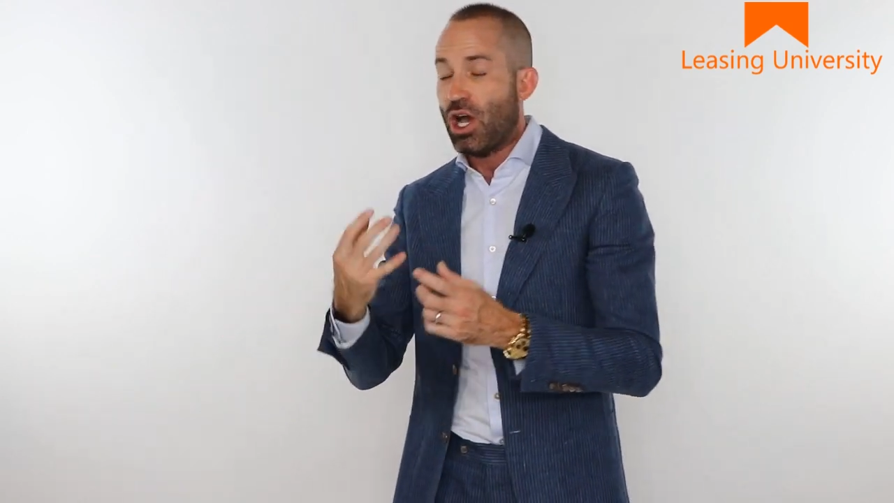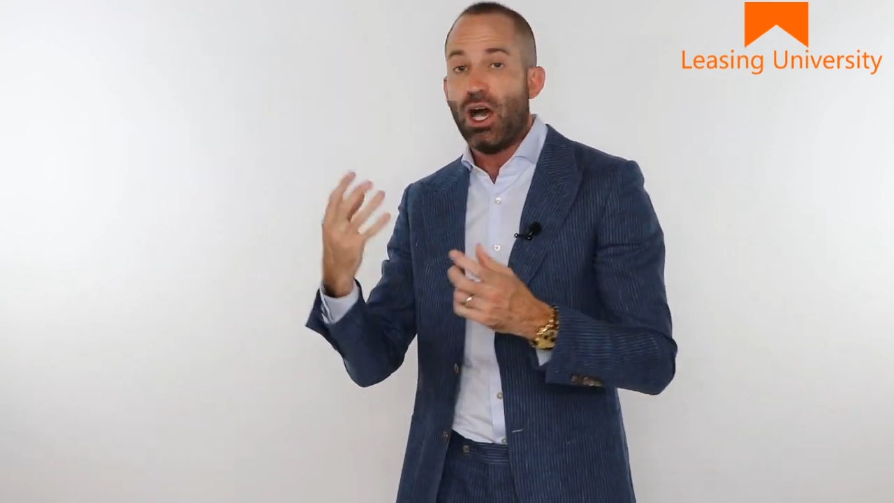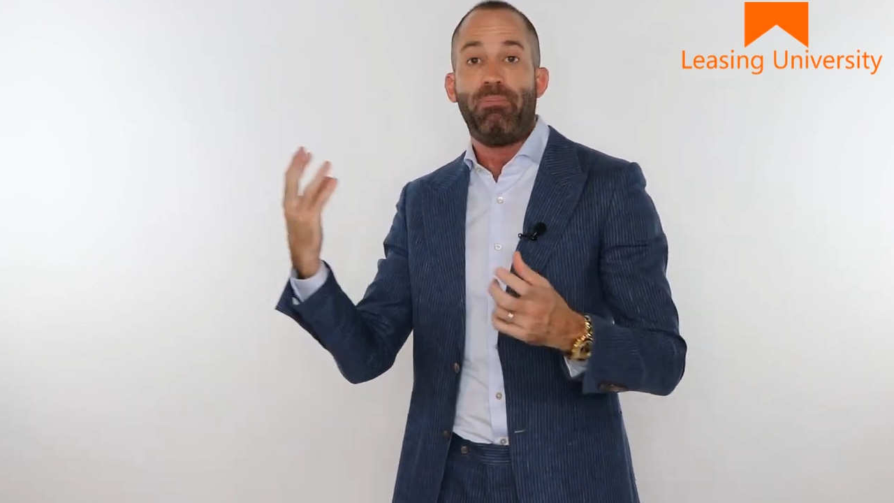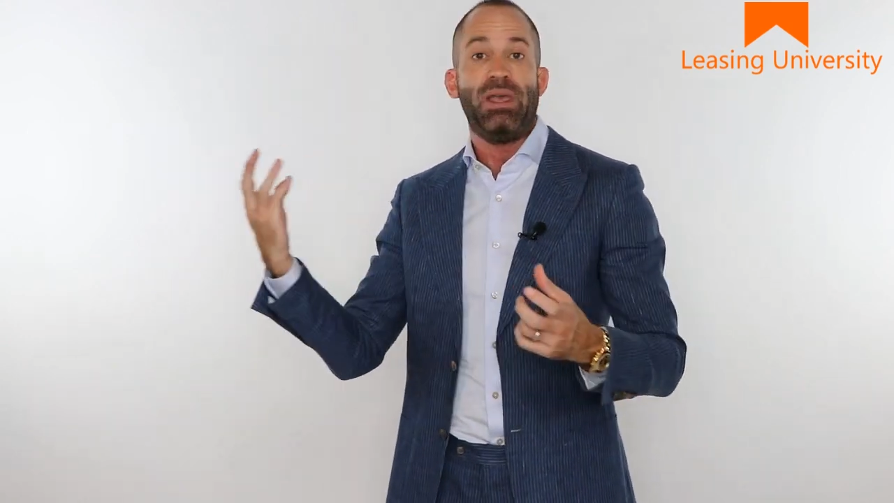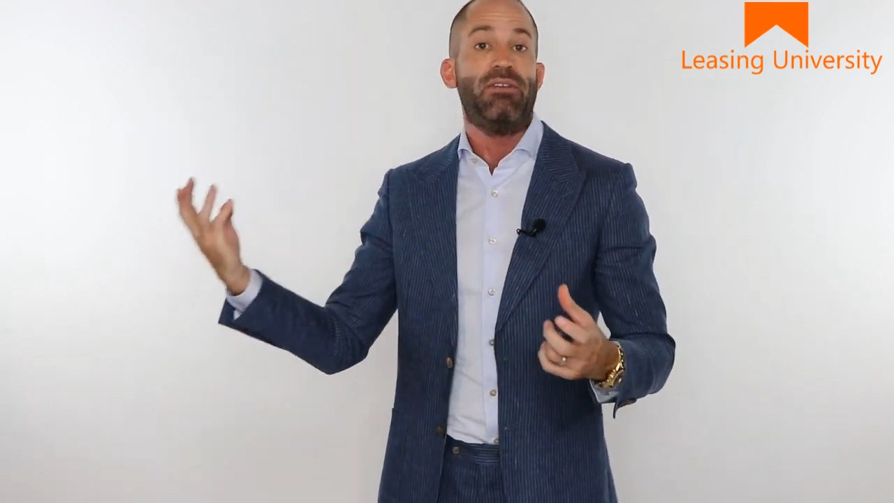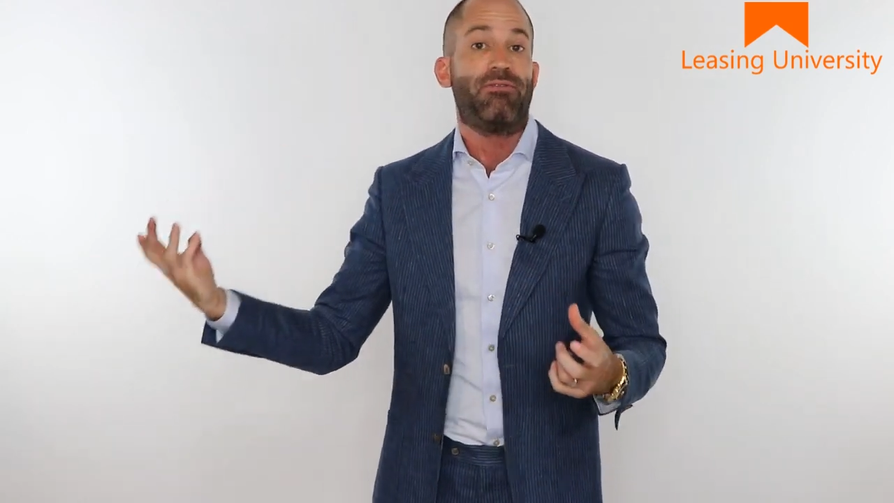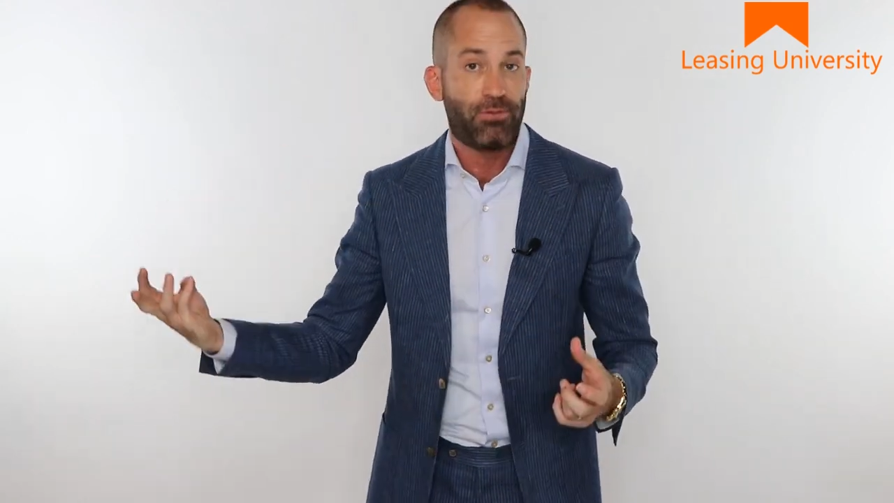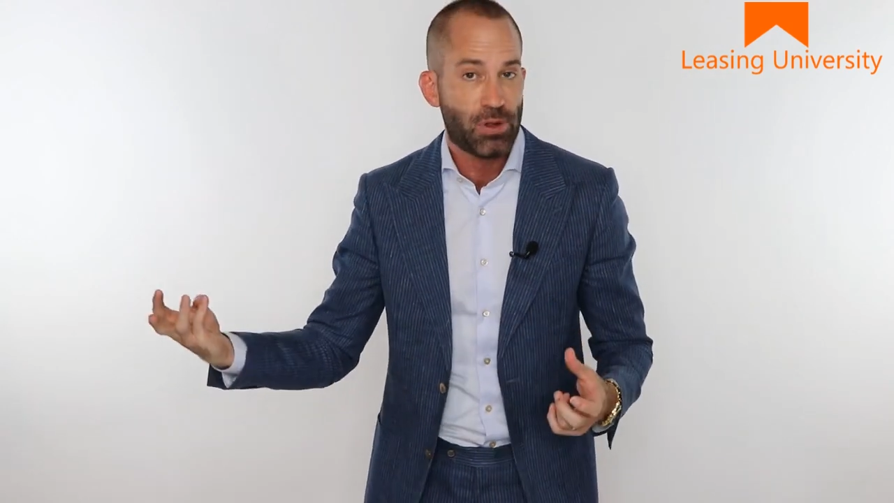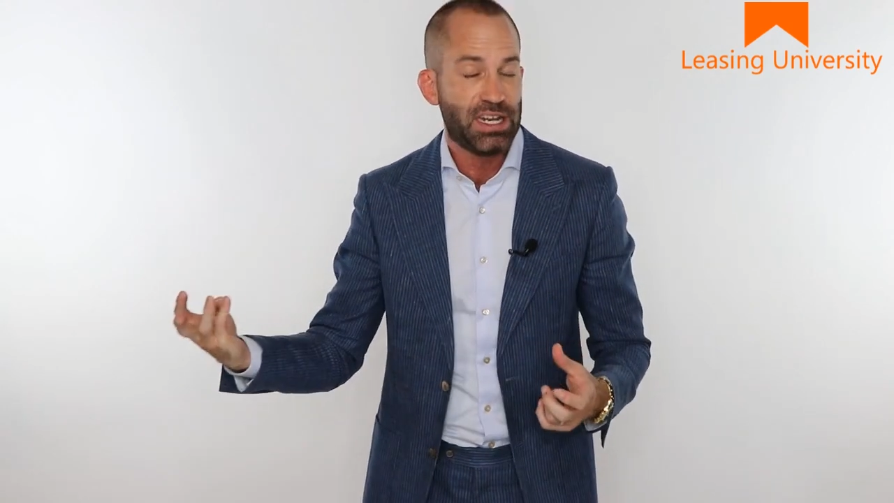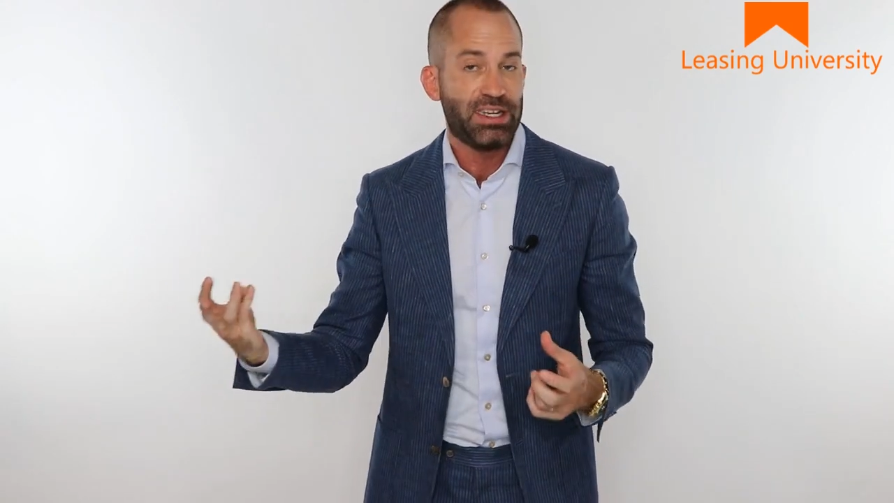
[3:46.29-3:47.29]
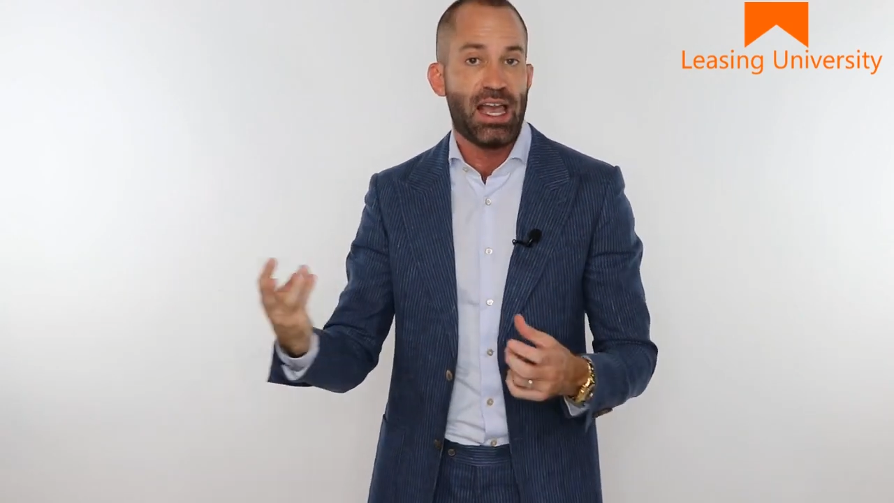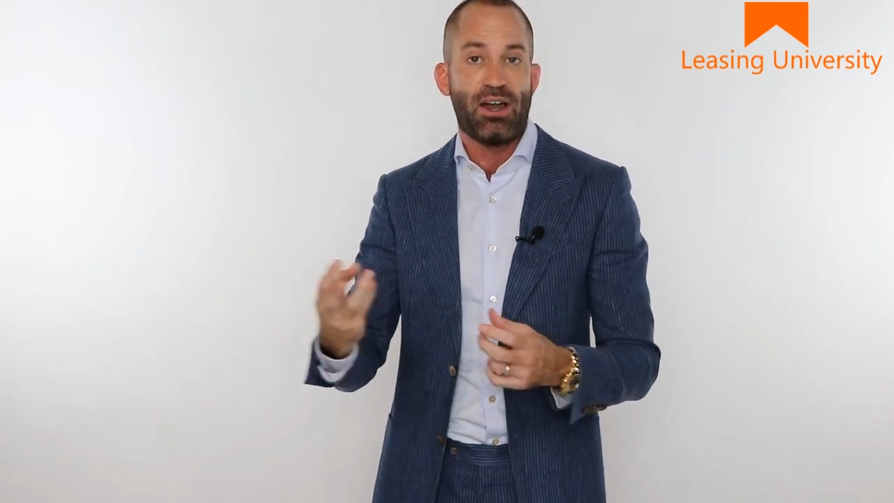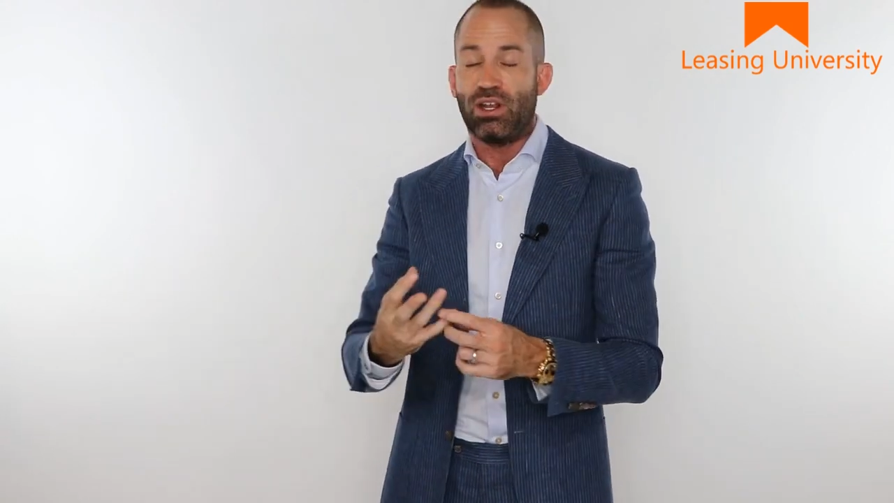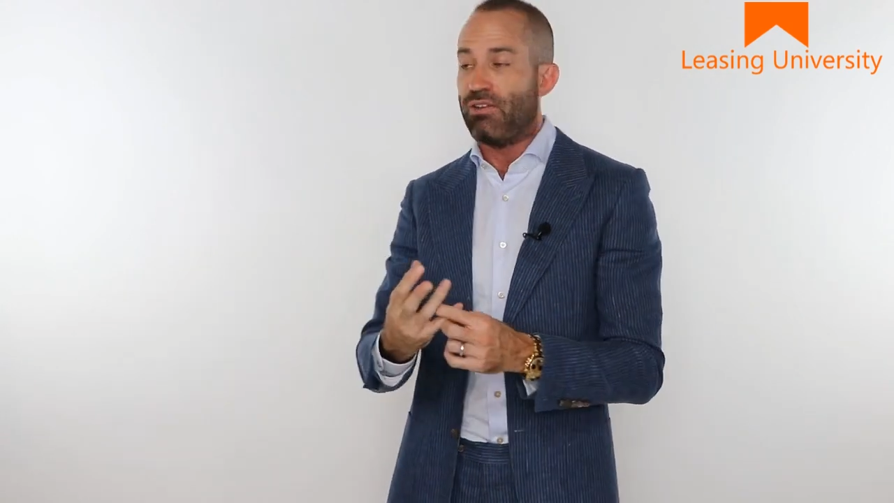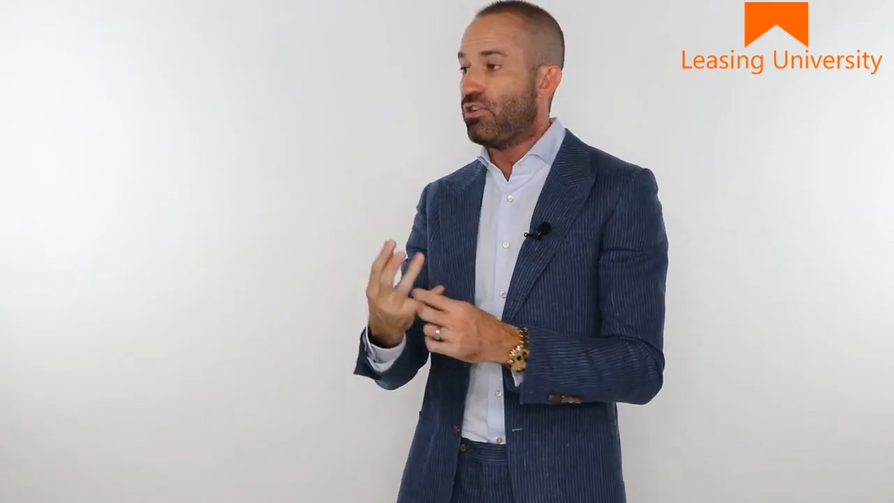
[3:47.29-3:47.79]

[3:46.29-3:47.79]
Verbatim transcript: a bit freaked out,